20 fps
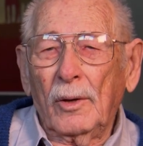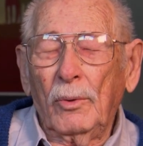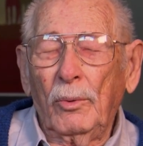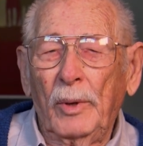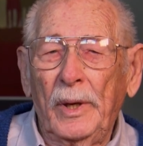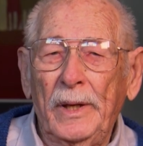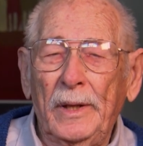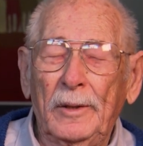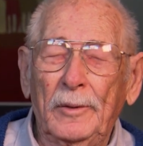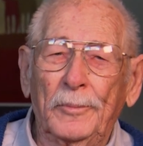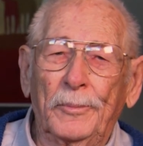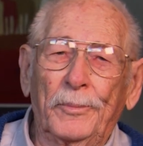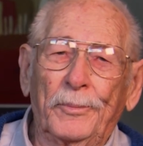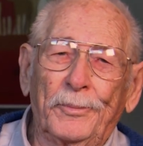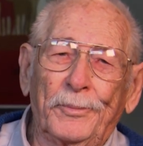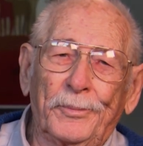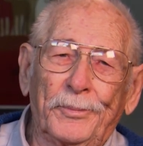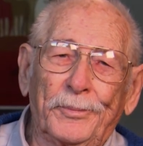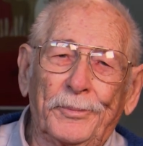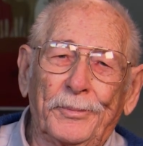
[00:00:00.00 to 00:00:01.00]
Well,
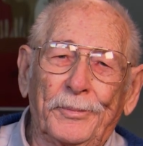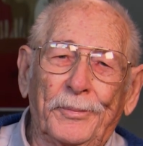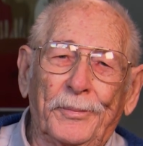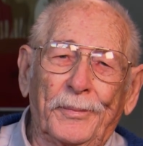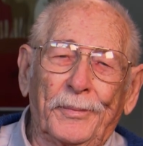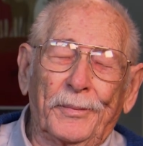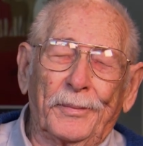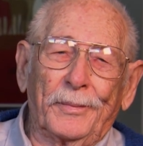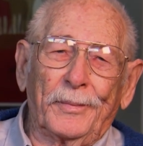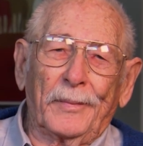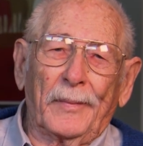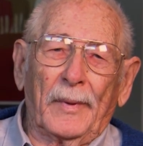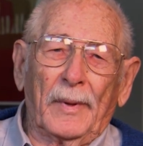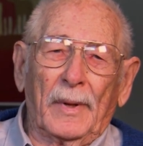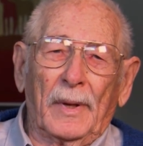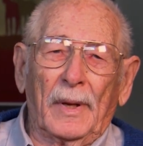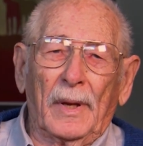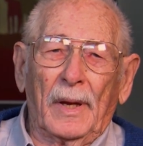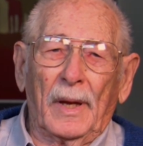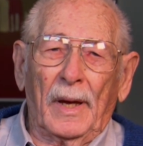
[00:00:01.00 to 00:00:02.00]

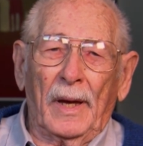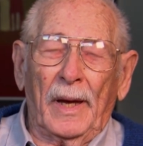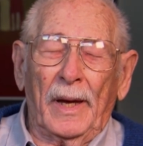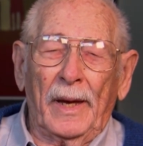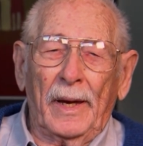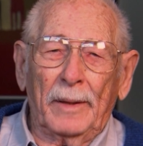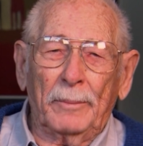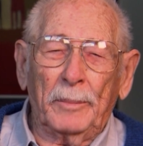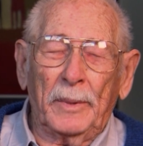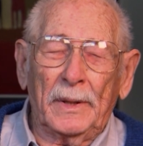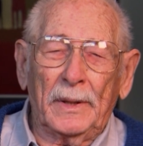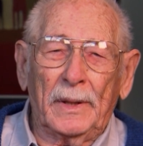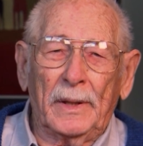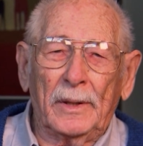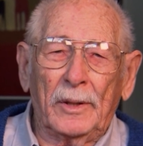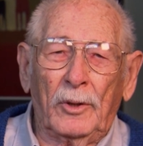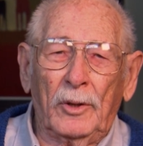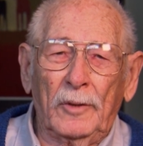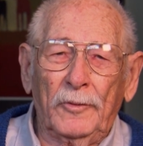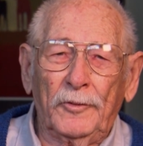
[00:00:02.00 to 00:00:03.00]
I had
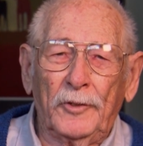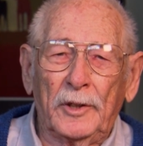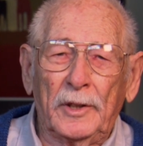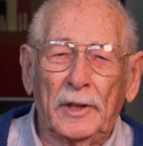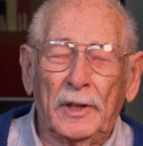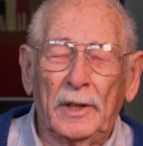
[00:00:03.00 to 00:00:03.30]
been offered